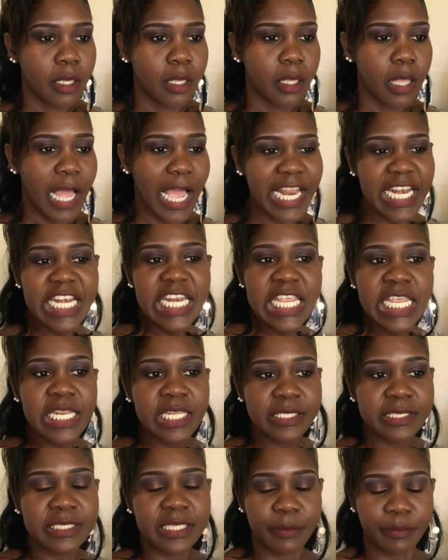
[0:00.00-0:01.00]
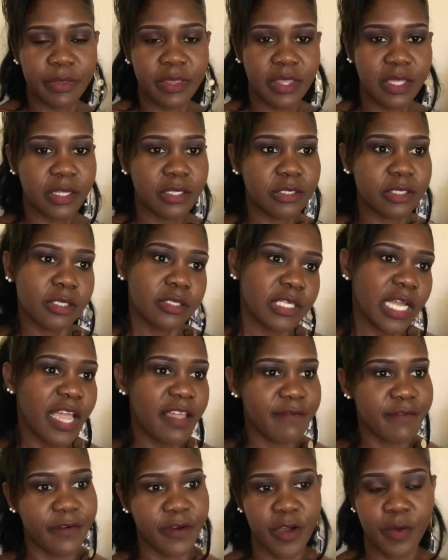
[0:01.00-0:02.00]
I needed something to
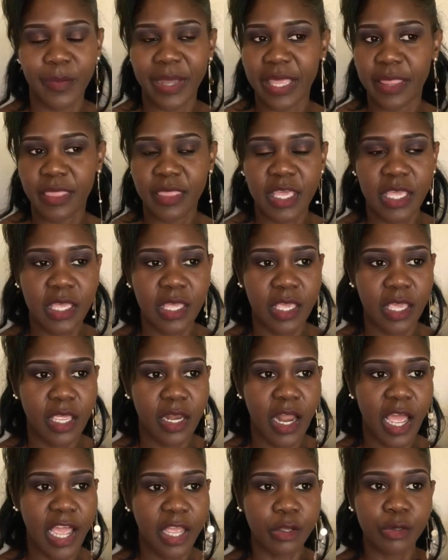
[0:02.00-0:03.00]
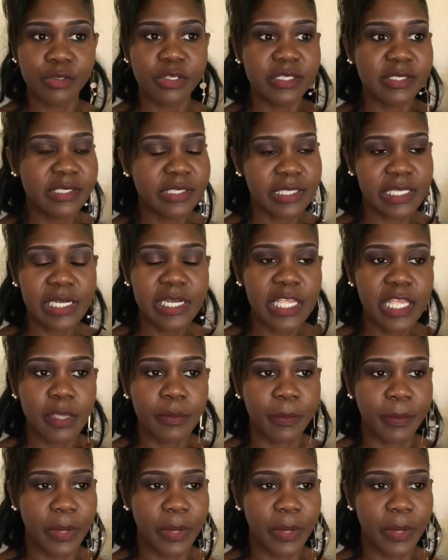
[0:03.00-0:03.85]
divert my thinking. I couldn't sleep.